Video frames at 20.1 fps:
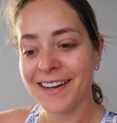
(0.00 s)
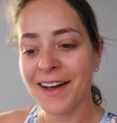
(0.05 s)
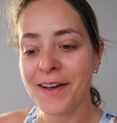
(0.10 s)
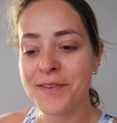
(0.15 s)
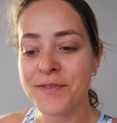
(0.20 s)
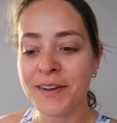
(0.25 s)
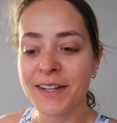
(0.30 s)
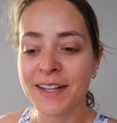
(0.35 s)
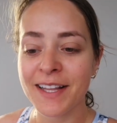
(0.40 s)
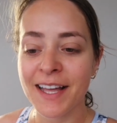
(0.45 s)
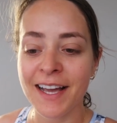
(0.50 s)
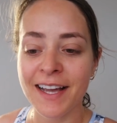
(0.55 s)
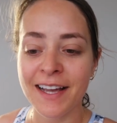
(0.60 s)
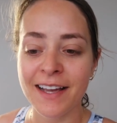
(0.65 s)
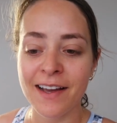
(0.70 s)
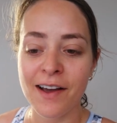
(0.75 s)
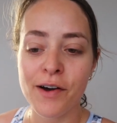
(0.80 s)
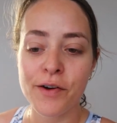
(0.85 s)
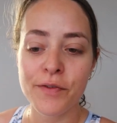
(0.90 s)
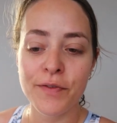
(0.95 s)
I feel like
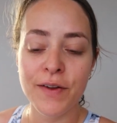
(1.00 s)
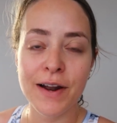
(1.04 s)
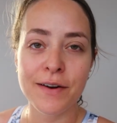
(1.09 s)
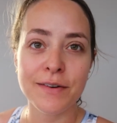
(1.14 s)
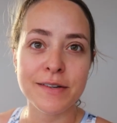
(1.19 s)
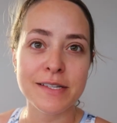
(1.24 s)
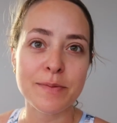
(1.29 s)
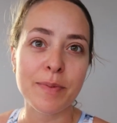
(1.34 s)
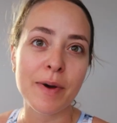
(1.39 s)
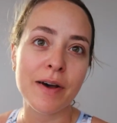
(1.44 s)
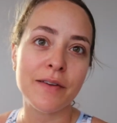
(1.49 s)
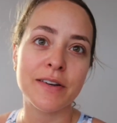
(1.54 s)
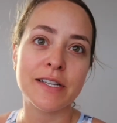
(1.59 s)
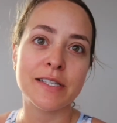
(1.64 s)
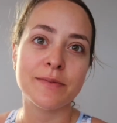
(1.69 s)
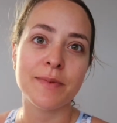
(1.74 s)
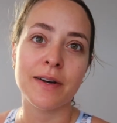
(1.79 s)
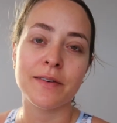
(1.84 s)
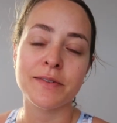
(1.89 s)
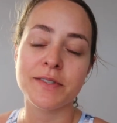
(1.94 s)
half an hour is the
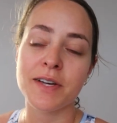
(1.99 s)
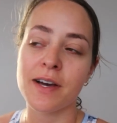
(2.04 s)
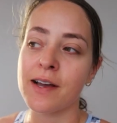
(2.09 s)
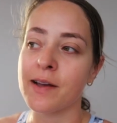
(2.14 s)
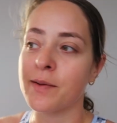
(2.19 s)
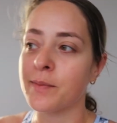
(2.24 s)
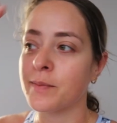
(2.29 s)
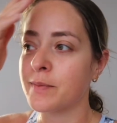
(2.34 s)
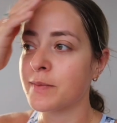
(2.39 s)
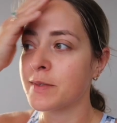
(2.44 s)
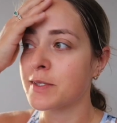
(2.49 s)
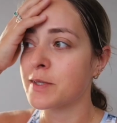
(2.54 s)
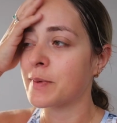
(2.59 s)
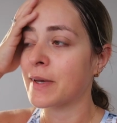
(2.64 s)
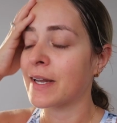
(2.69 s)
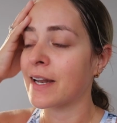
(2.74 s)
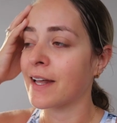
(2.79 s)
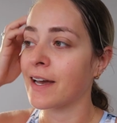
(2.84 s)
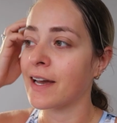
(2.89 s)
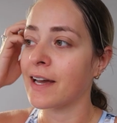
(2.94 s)
perfect amount of time to
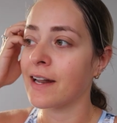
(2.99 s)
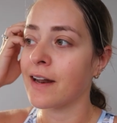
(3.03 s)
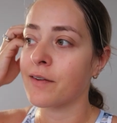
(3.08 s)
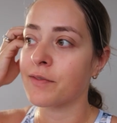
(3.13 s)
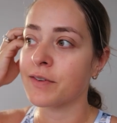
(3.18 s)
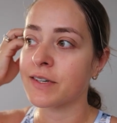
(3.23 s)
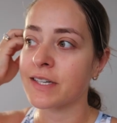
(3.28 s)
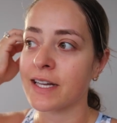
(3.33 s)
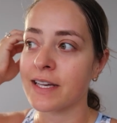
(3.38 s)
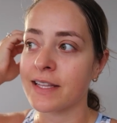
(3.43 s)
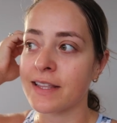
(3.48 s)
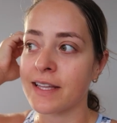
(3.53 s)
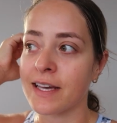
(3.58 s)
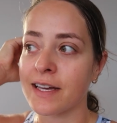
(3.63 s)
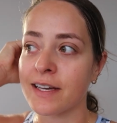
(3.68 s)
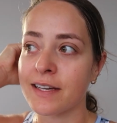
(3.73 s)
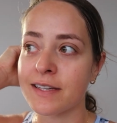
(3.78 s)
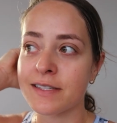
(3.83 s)
be like an everyday thing.